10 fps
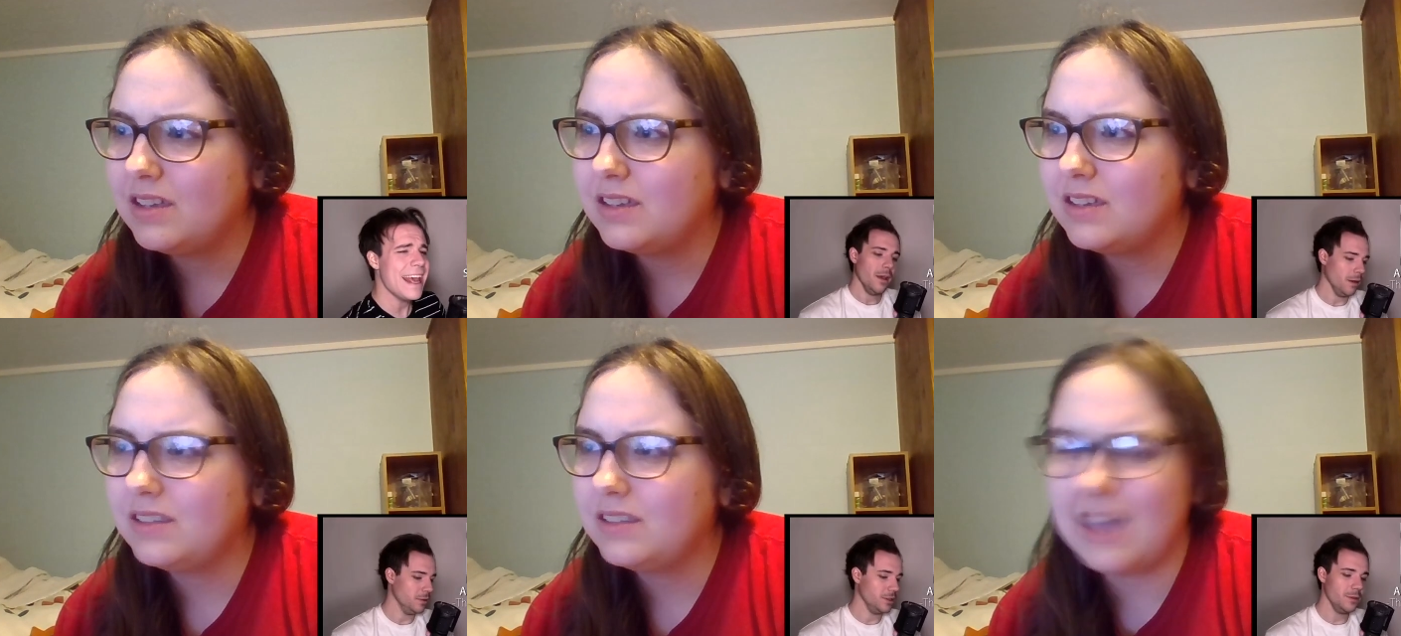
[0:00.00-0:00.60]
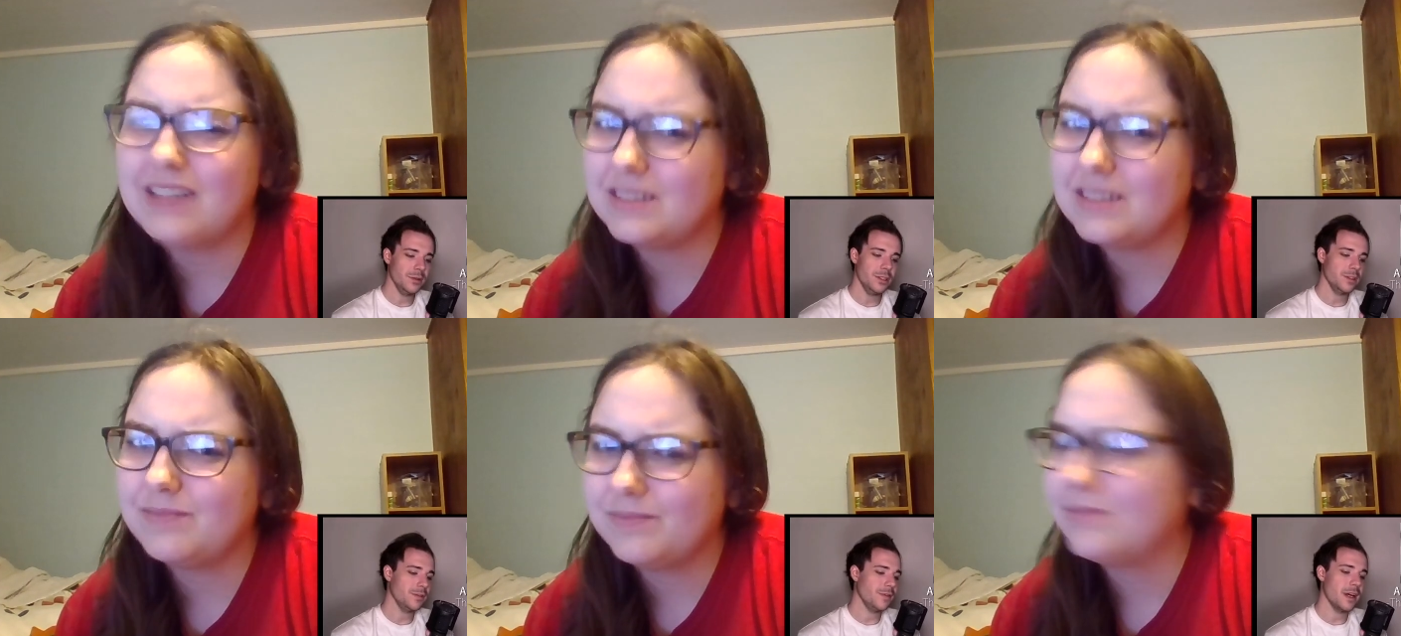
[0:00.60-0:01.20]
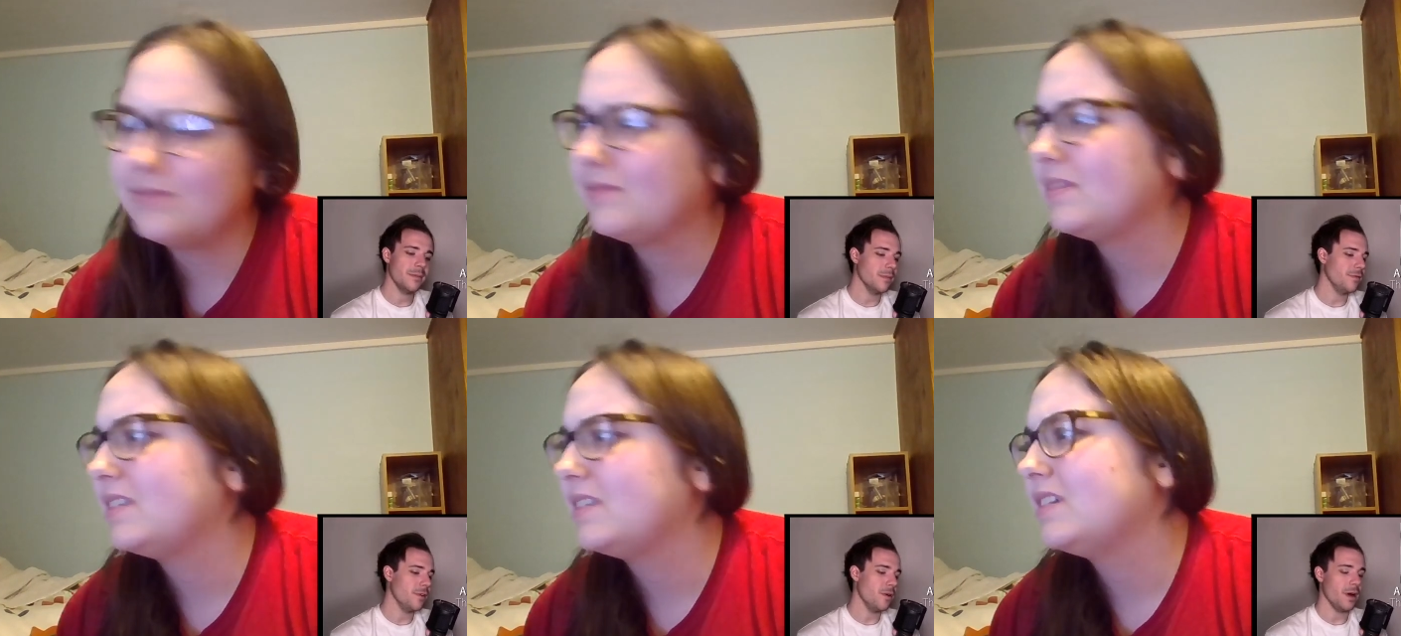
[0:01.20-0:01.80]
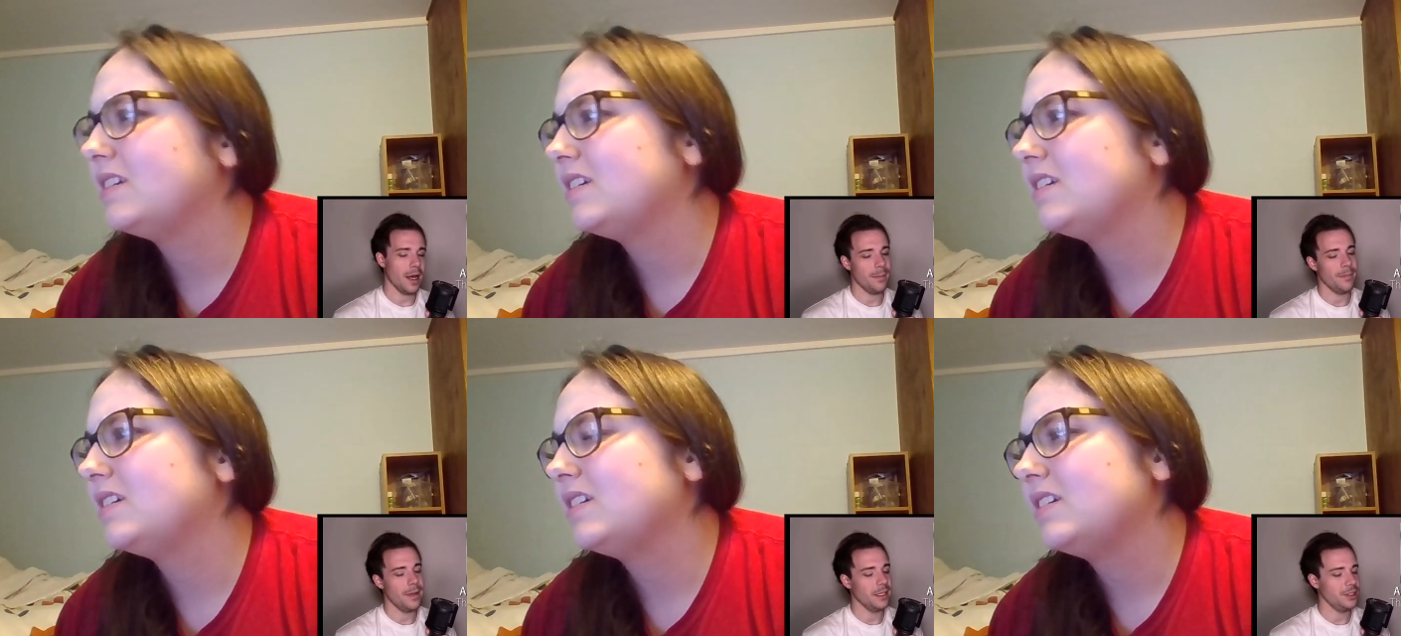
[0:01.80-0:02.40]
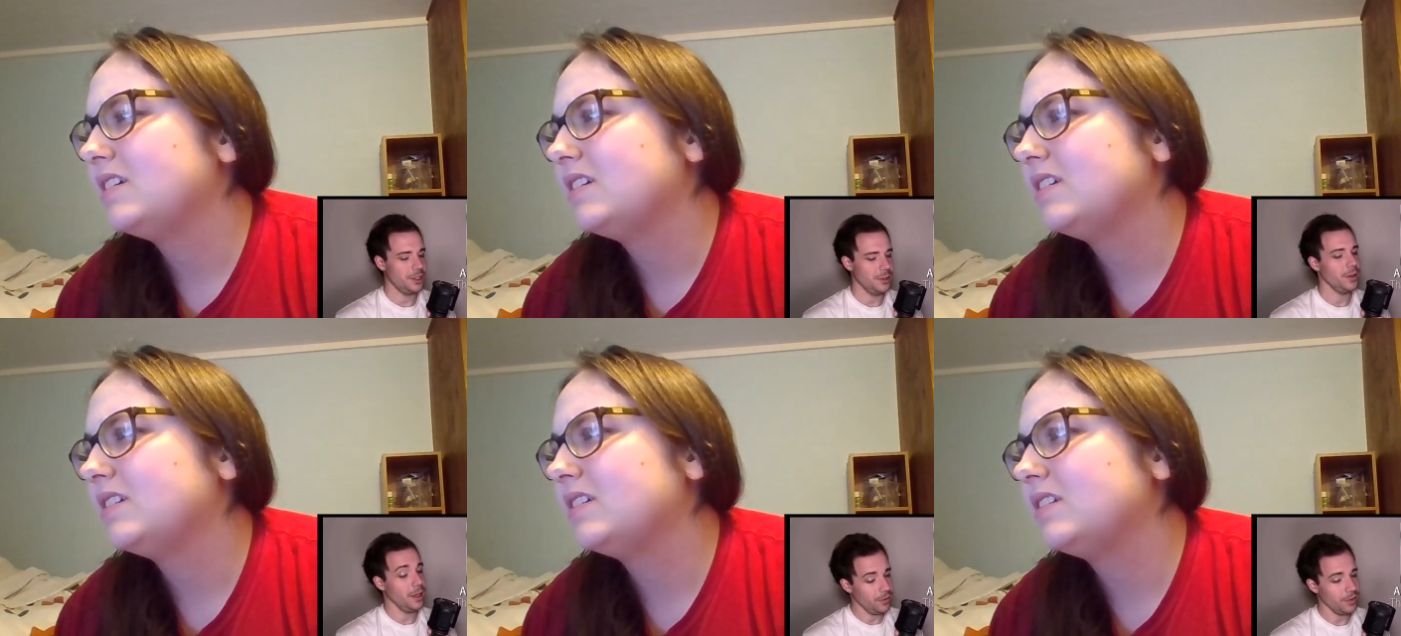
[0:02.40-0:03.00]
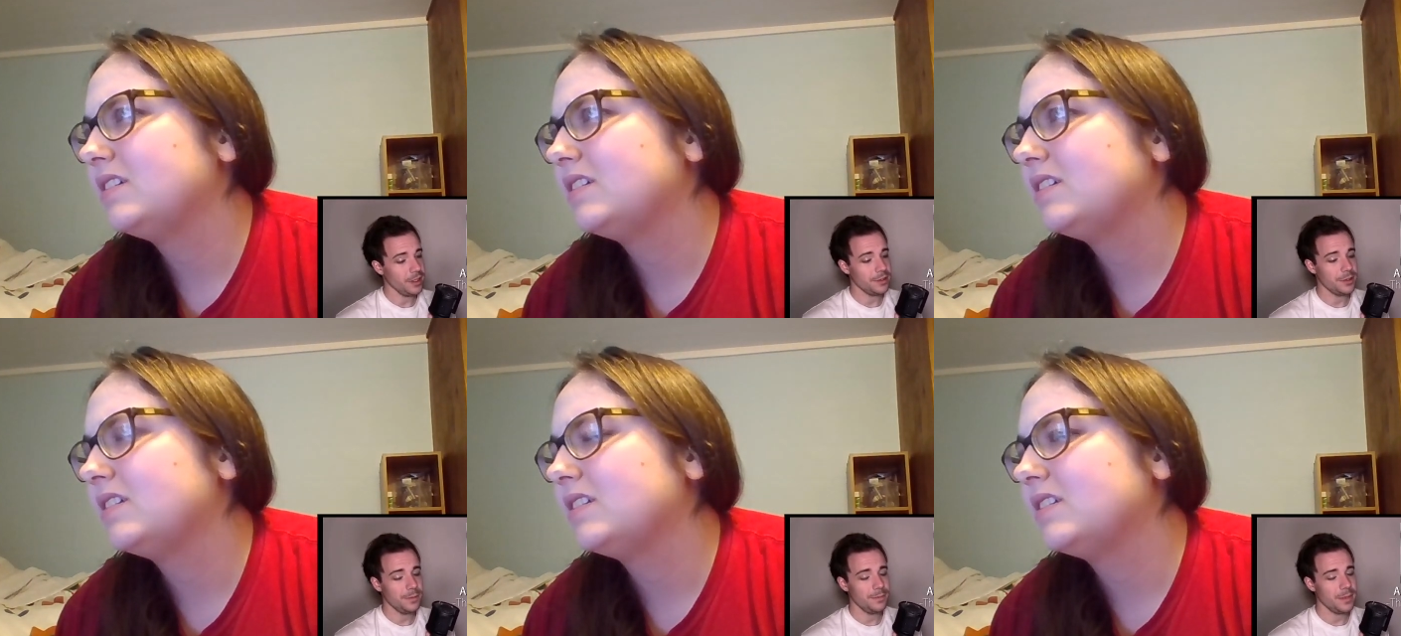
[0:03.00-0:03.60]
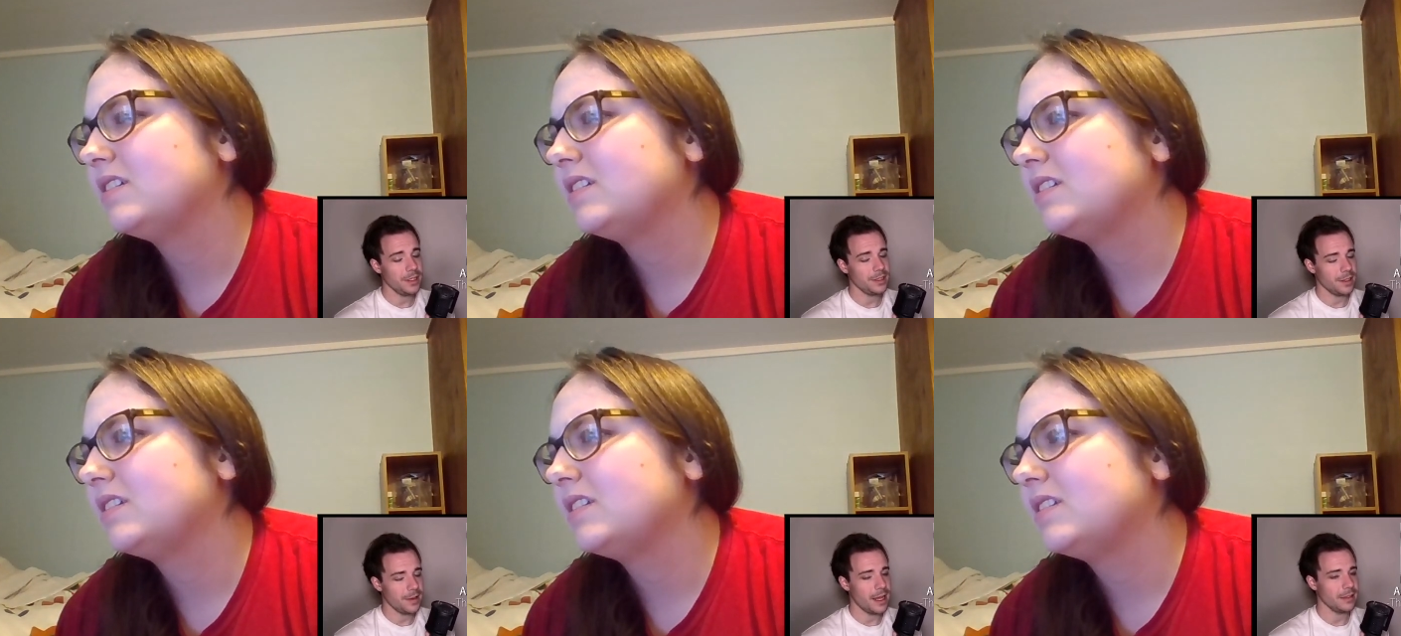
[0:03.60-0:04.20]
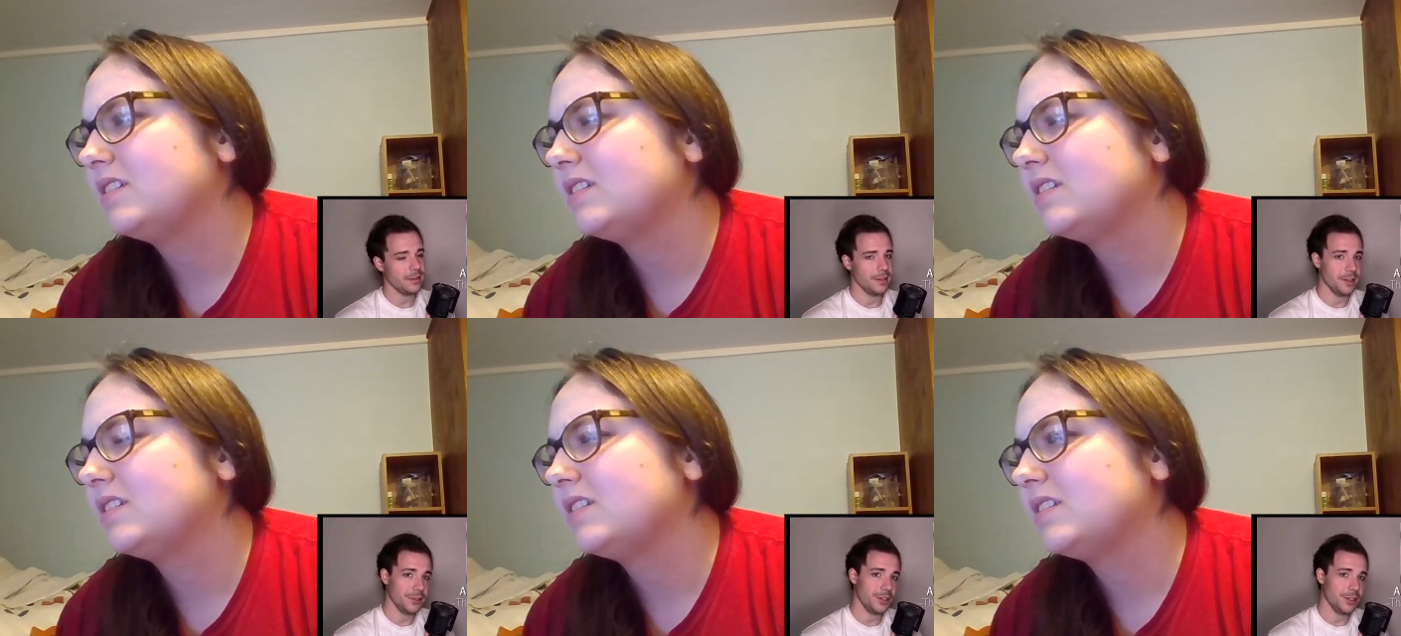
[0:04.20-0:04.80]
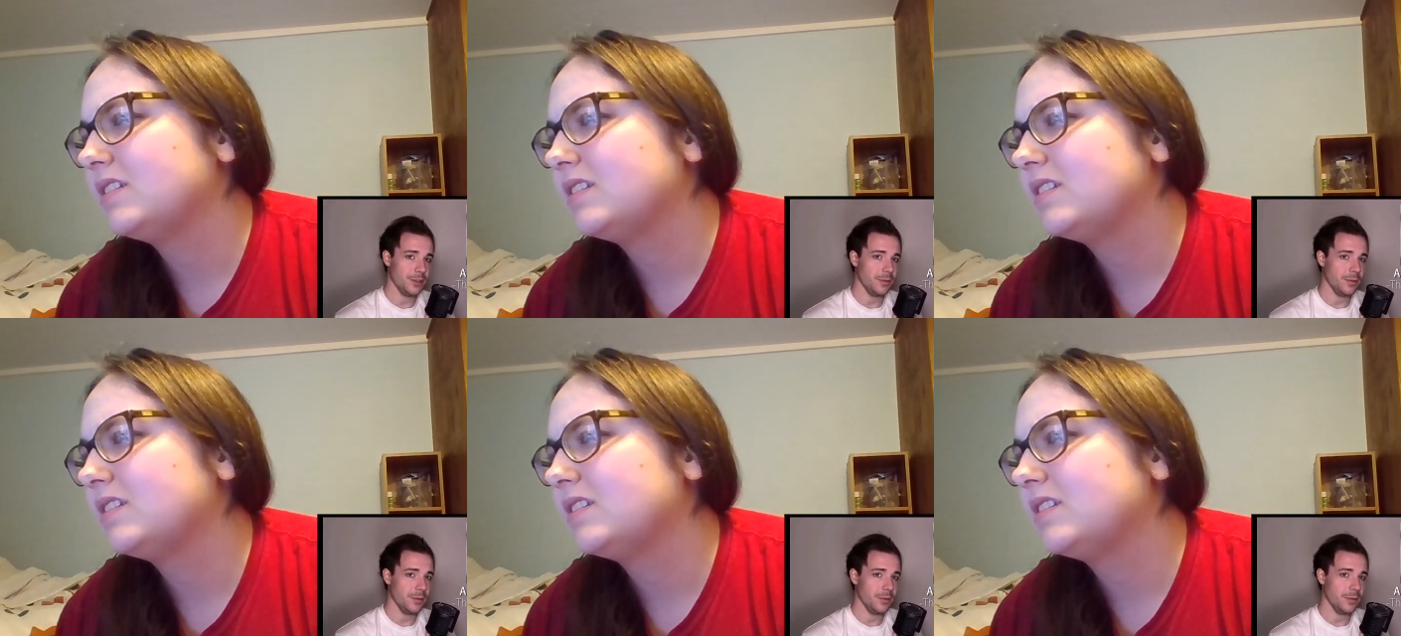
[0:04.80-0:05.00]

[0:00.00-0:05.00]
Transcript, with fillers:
Speaker 1: Yes. Just fine before I met you. I drink too much and that's an issue,